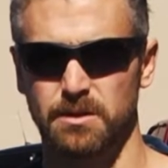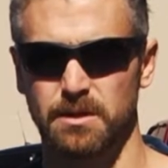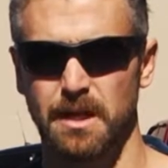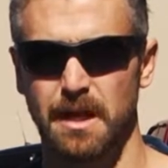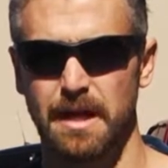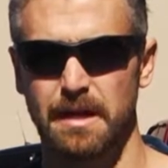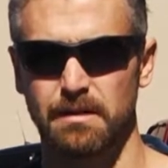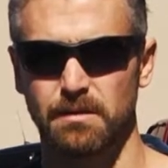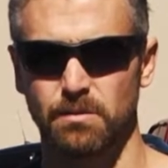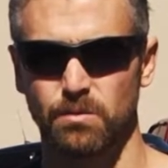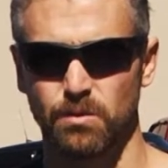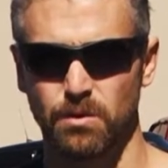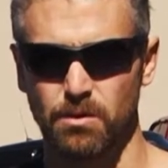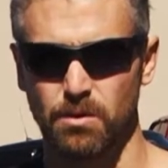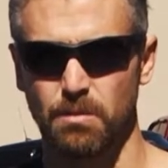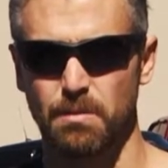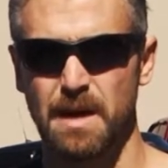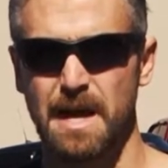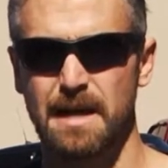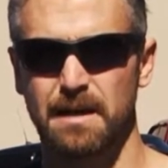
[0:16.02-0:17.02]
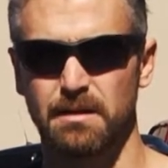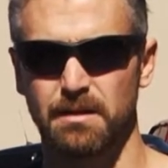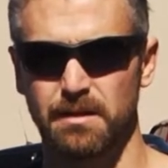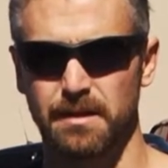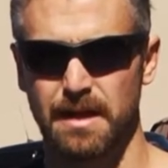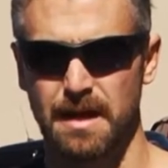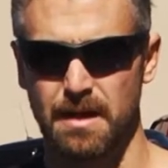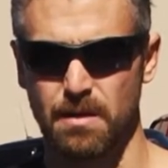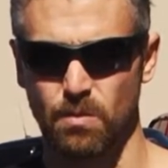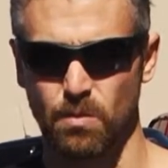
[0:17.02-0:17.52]
title, and we'll go back on
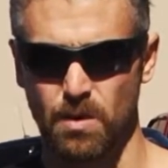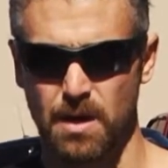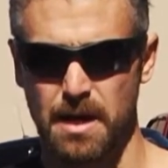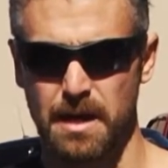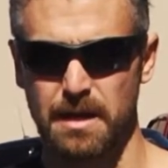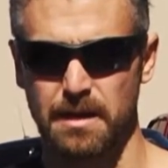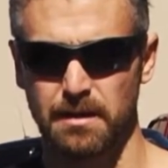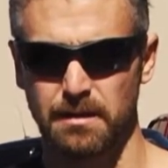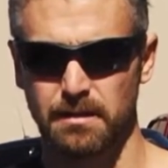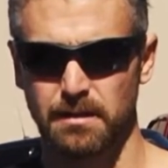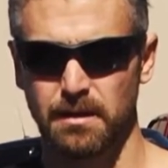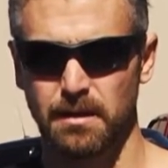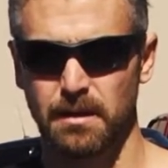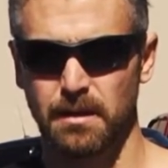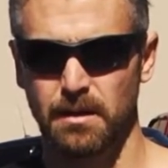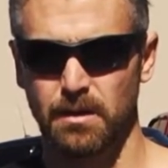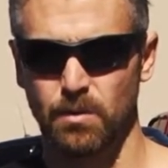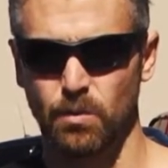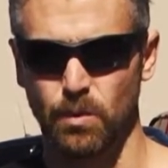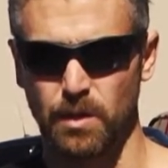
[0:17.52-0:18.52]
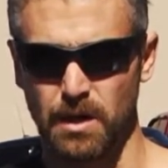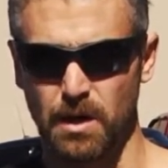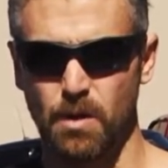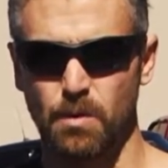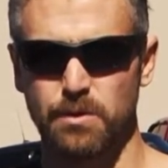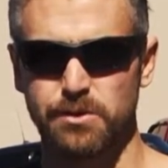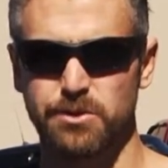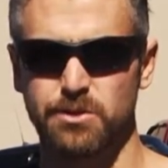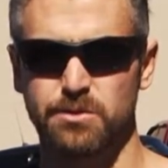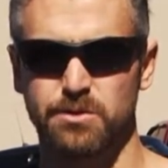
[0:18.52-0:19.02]
that, why we
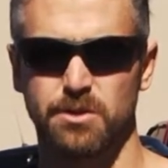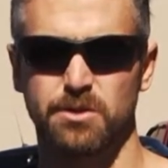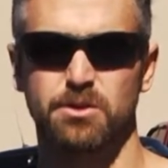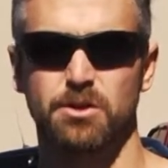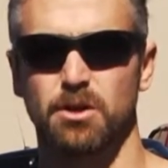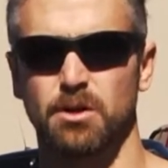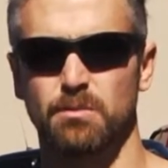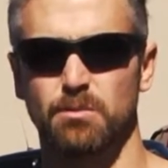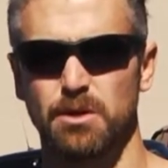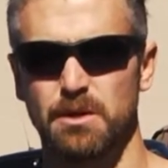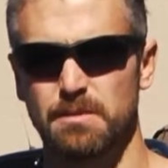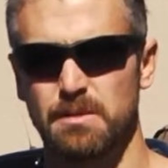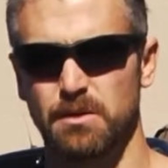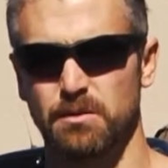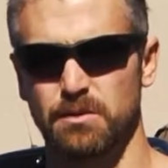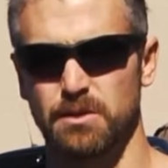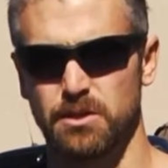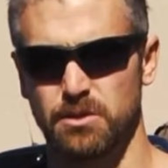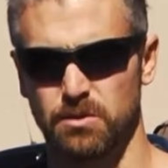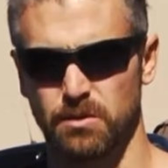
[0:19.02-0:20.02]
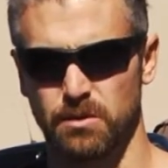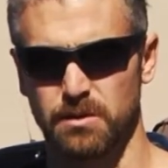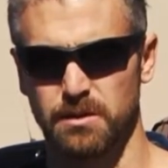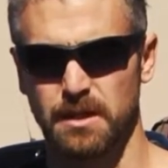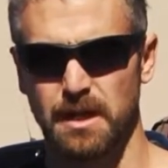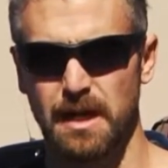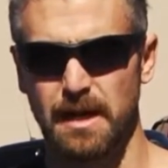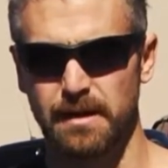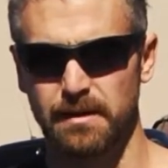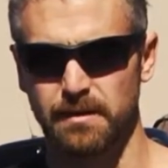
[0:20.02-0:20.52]
always use the term rebuilt restored
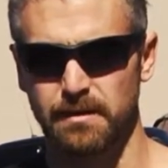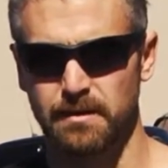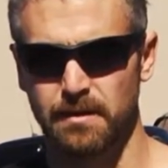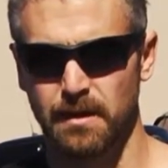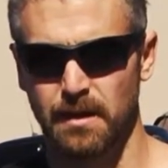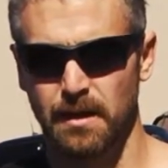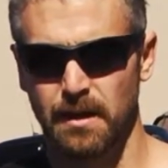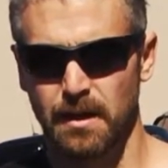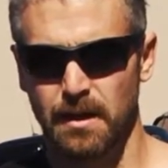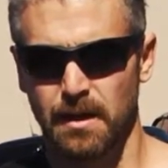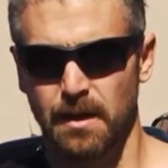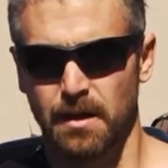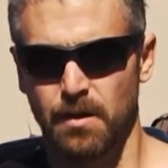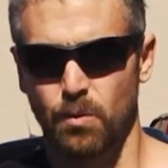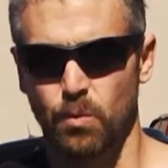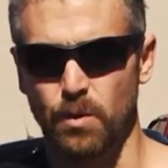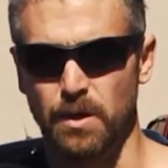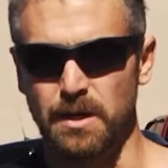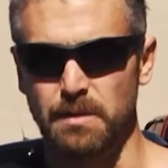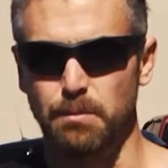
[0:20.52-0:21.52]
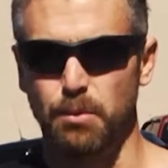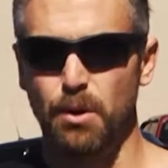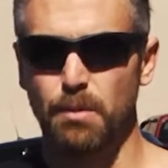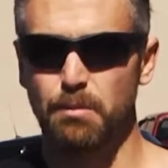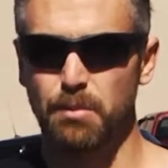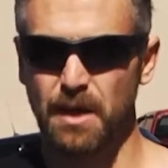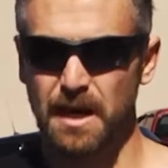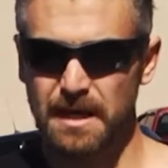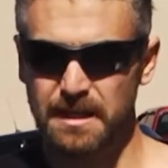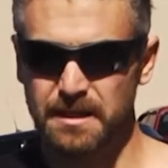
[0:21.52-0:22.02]
title. We put
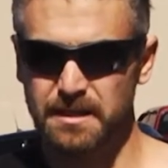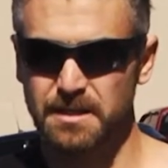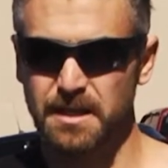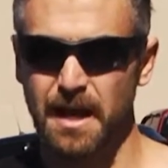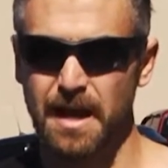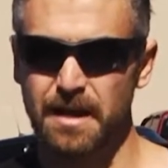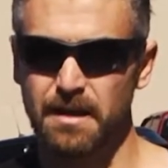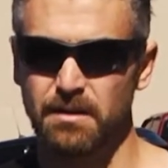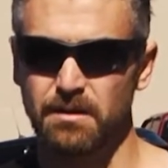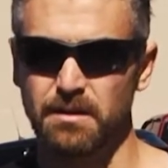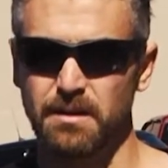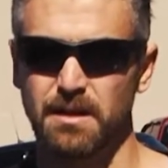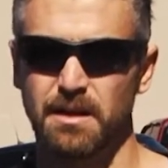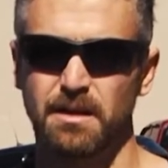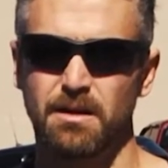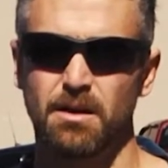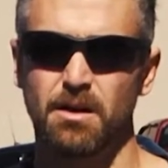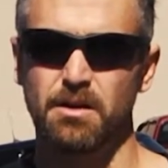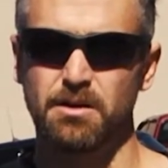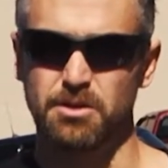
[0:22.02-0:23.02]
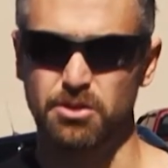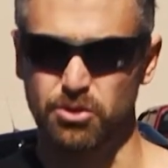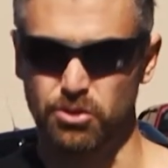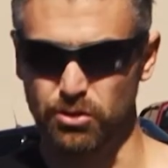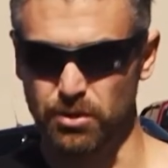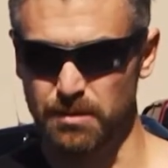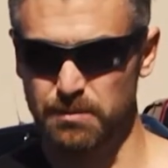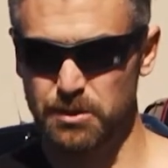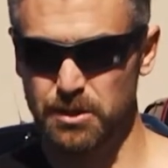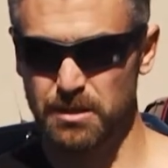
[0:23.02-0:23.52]
branded title in our
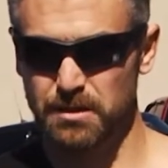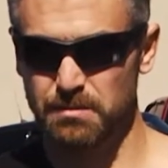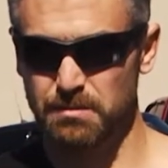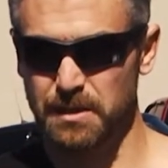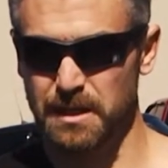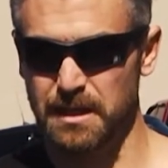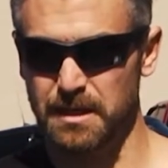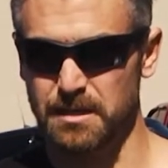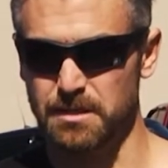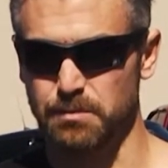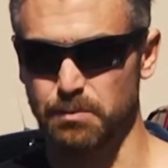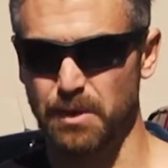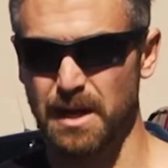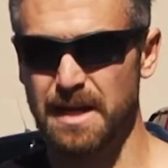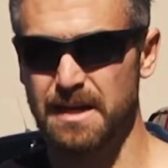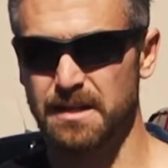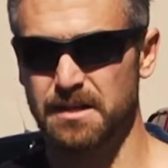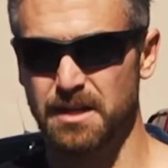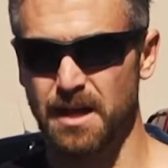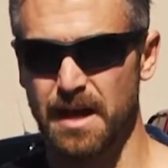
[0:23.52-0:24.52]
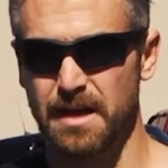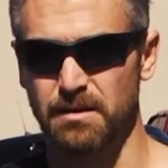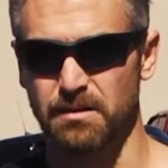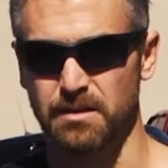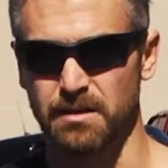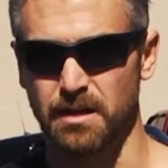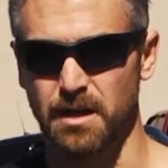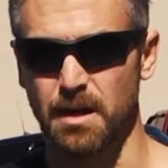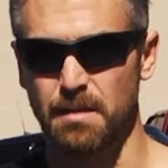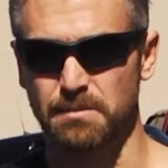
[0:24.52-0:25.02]
description because branded
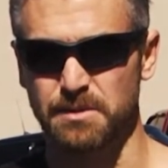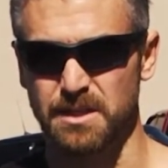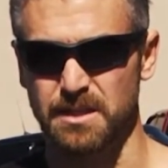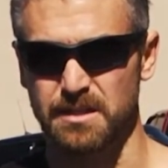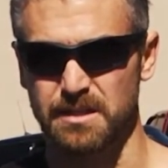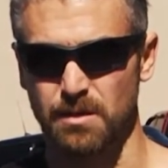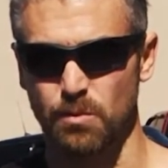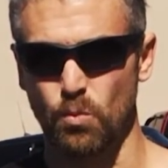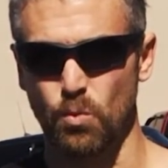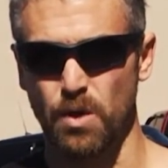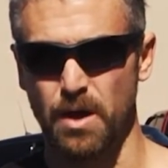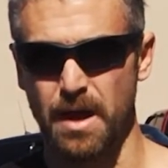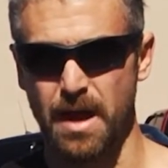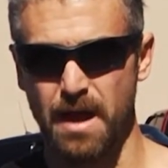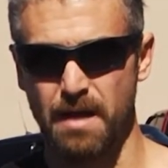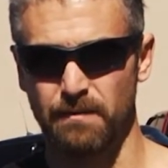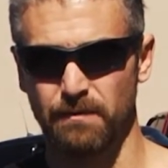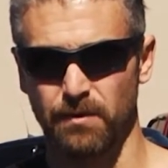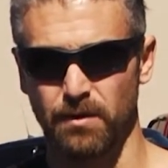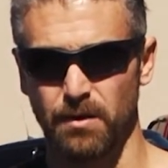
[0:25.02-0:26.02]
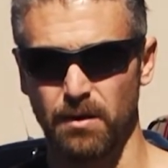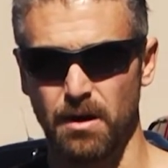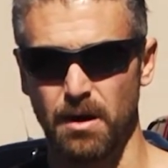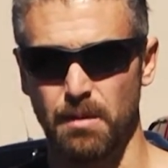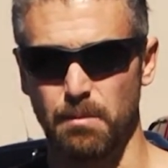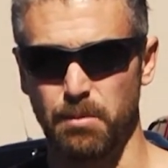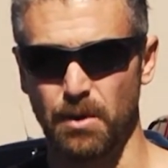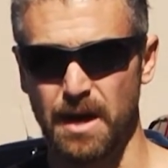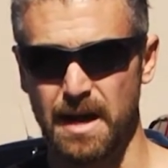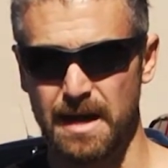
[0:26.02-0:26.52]
title encompasses whatever
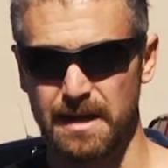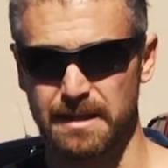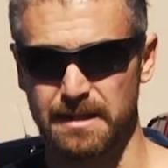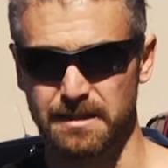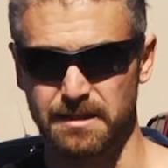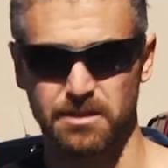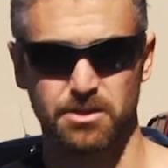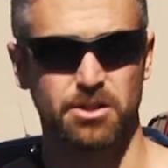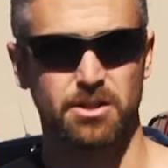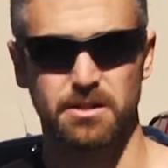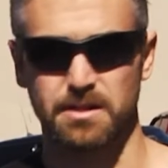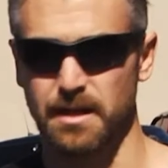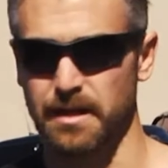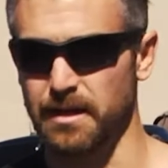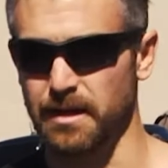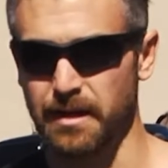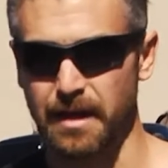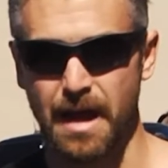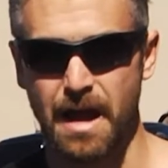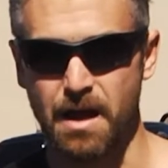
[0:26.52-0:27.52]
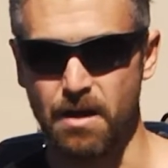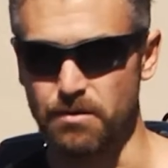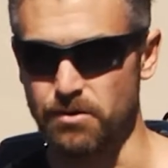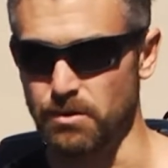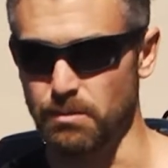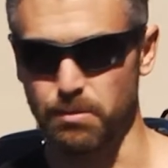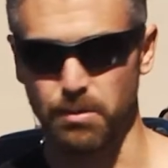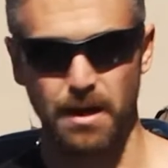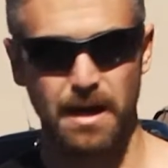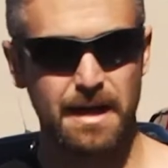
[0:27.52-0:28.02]
a brand is. It's just like a cow.
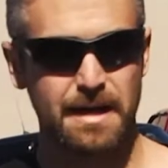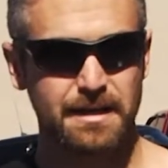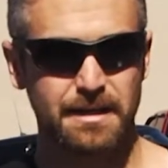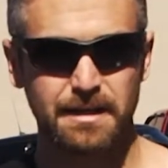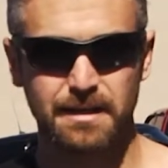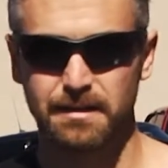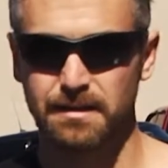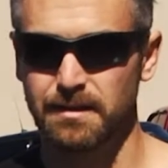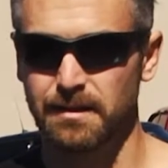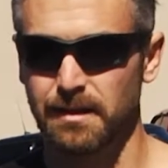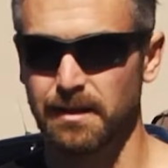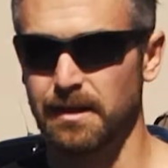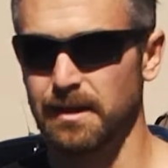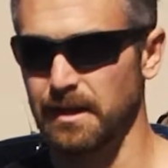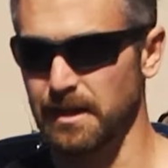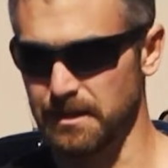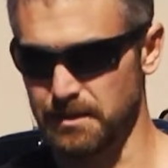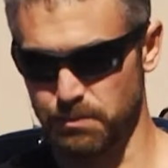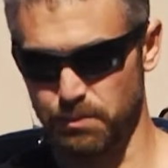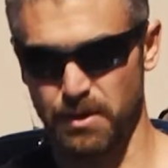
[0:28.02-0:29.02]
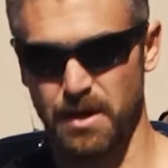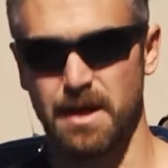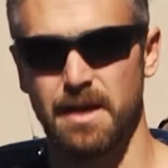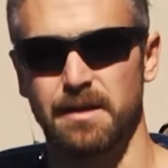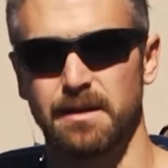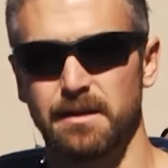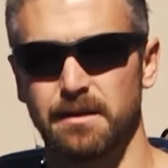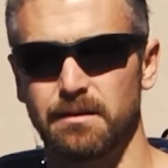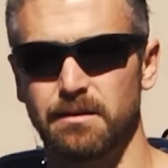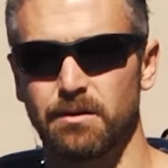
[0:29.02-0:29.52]
You brand it, it's
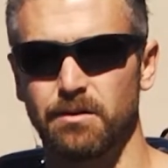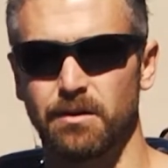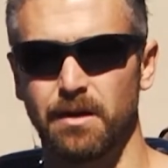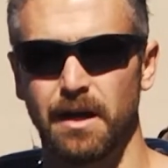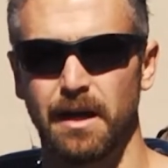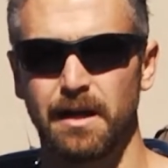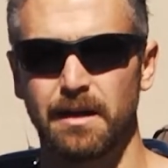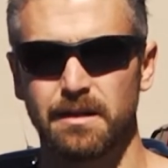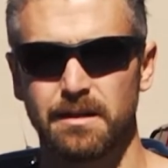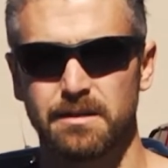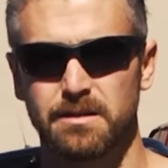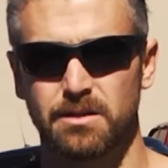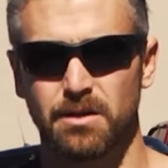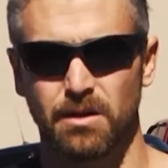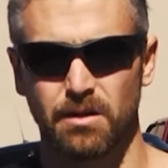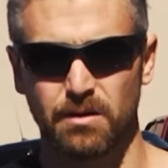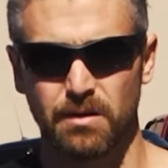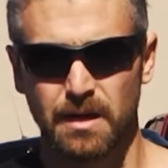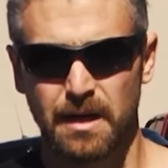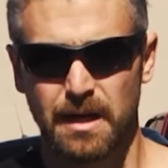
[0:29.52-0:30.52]
branded, okay? So